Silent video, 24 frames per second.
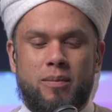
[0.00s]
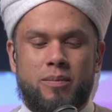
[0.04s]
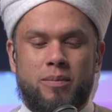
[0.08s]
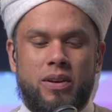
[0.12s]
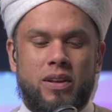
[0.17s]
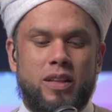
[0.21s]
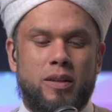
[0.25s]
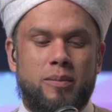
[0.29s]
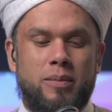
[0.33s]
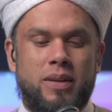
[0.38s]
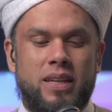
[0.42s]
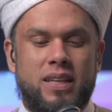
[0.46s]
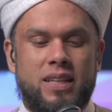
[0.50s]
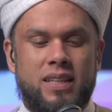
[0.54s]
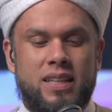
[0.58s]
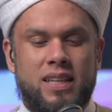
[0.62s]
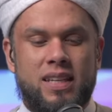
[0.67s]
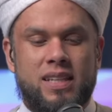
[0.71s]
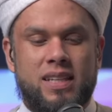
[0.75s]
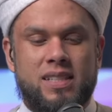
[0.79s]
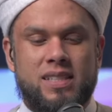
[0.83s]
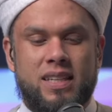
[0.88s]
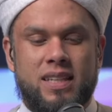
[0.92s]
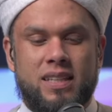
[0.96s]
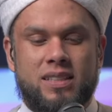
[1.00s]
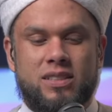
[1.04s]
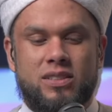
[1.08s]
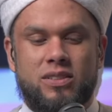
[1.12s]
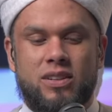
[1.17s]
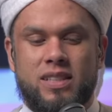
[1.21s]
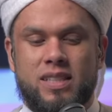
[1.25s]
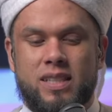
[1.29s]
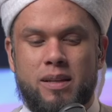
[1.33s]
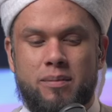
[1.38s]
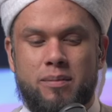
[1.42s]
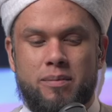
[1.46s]
May Allah make it easy. It's
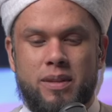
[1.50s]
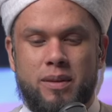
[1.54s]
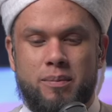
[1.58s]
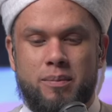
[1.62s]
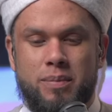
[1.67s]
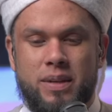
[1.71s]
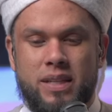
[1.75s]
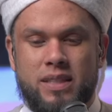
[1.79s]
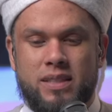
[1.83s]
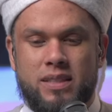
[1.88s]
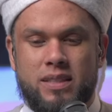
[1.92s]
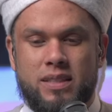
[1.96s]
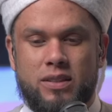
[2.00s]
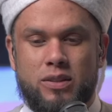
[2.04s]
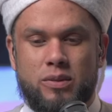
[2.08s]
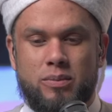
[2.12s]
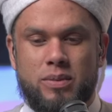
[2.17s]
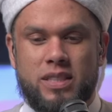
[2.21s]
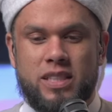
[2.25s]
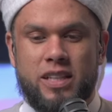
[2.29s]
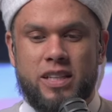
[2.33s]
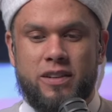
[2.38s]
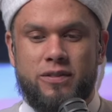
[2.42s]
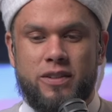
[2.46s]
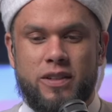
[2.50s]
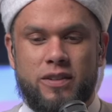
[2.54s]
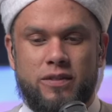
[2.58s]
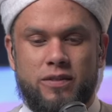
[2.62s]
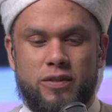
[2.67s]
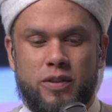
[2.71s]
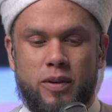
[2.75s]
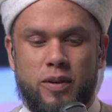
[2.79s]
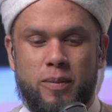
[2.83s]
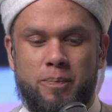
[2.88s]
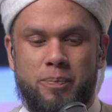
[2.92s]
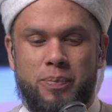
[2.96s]
not something pleasant to be suffering
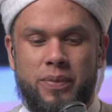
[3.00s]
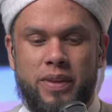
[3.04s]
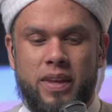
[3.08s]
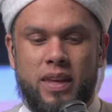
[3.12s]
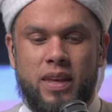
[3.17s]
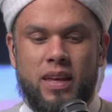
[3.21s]
from.